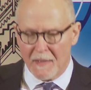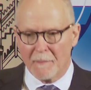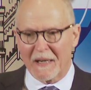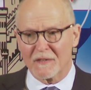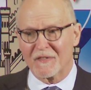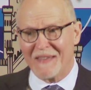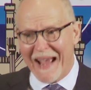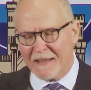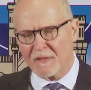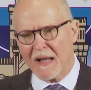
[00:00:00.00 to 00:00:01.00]
Because
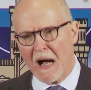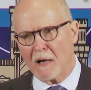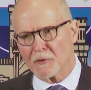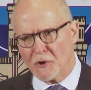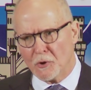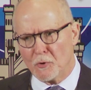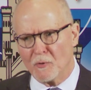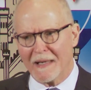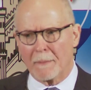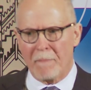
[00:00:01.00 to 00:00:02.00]
that's how
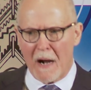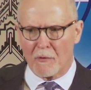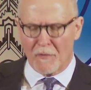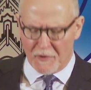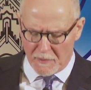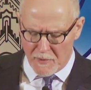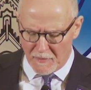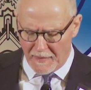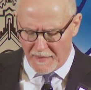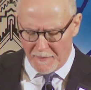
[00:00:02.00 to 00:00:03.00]
you empower the
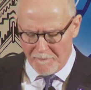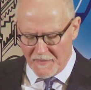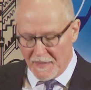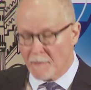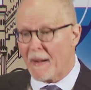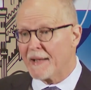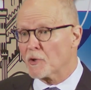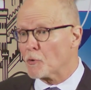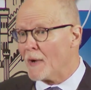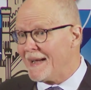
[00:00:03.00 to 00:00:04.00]
community, by
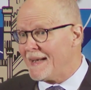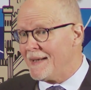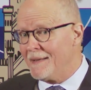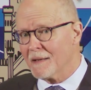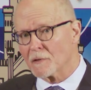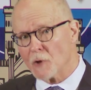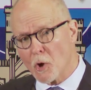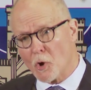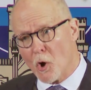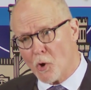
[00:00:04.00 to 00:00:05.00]
creating
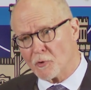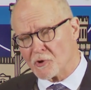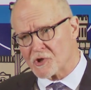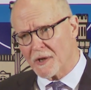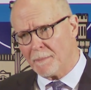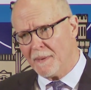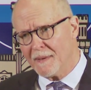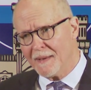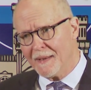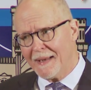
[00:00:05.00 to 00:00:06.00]
local ownership
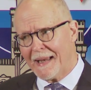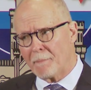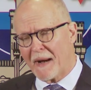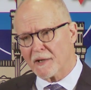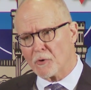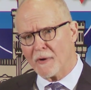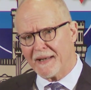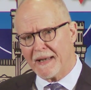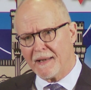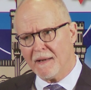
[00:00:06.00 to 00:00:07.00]
and by
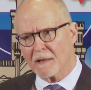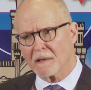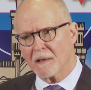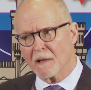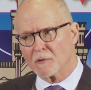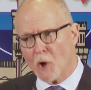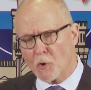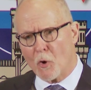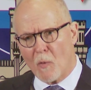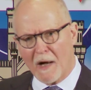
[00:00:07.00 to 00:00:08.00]
creating
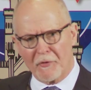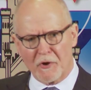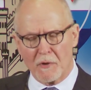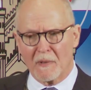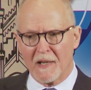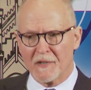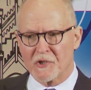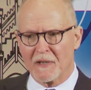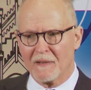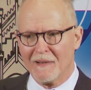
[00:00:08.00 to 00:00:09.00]
local wealth
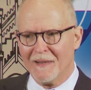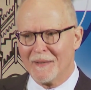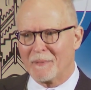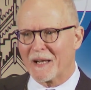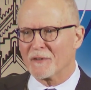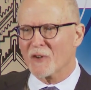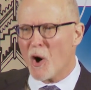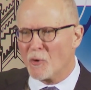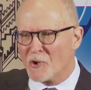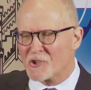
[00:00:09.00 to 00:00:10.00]
accumulation. Because
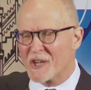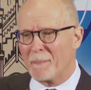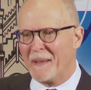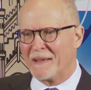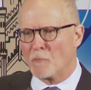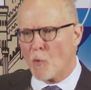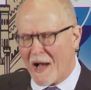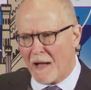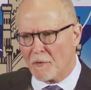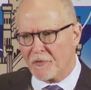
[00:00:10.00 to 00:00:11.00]
ownership and
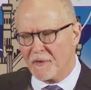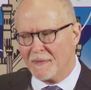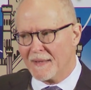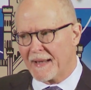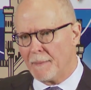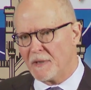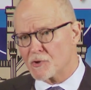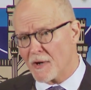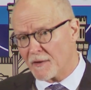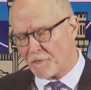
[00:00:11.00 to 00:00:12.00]
wealth can be
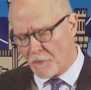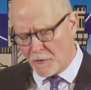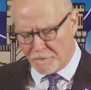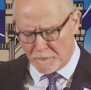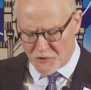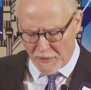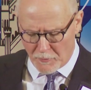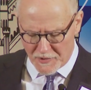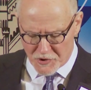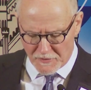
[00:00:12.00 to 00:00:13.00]
transferred from
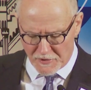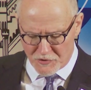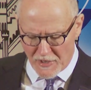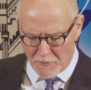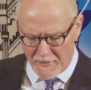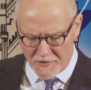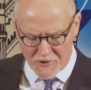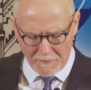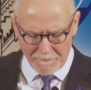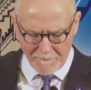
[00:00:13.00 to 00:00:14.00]
generation to generation.